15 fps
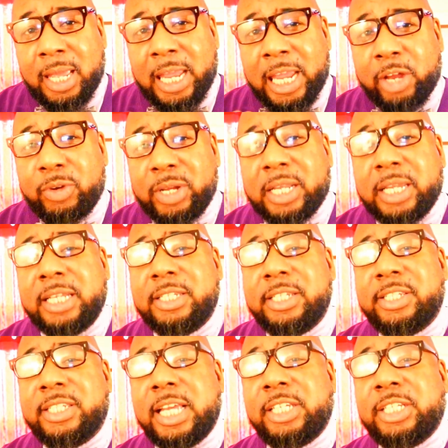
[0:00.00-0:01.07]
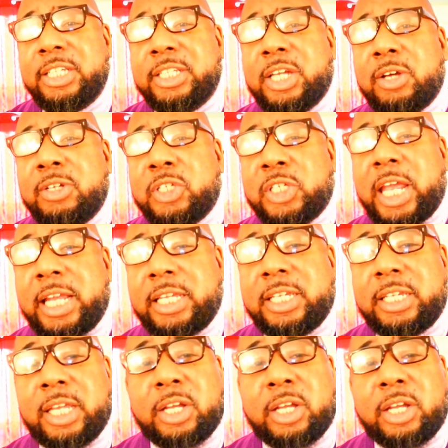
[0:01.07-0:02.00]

Hillary Clinton says she's going to change it.